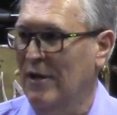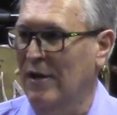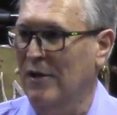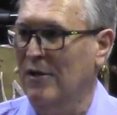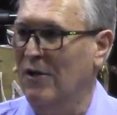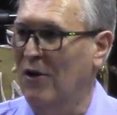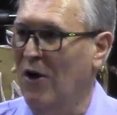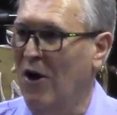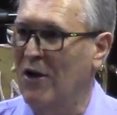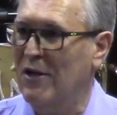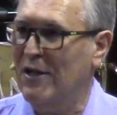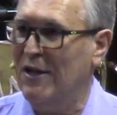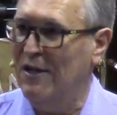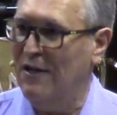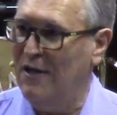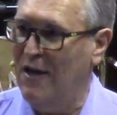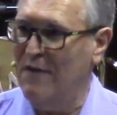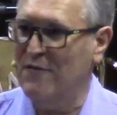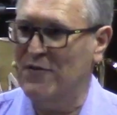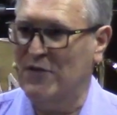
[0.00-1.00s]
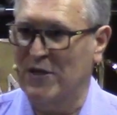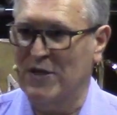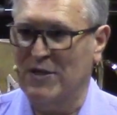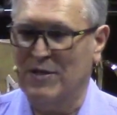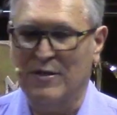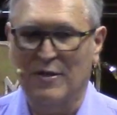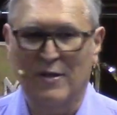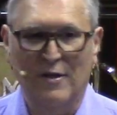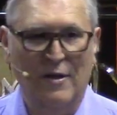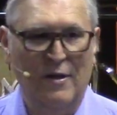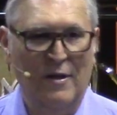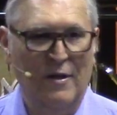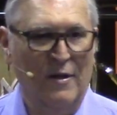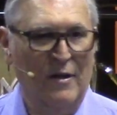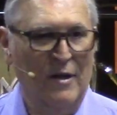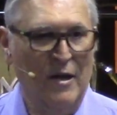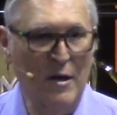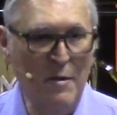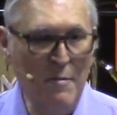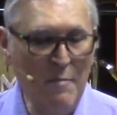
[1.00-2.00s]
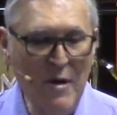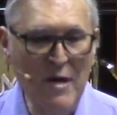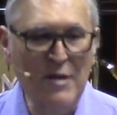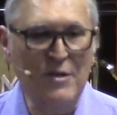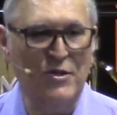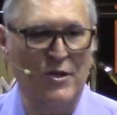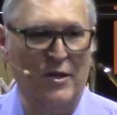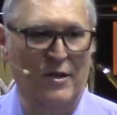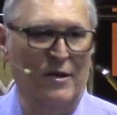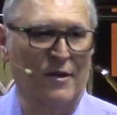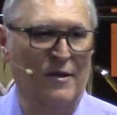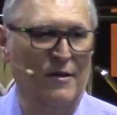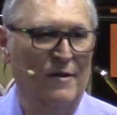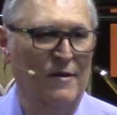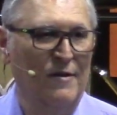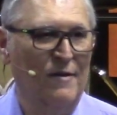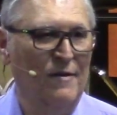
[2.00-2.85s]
And God loves us immensely.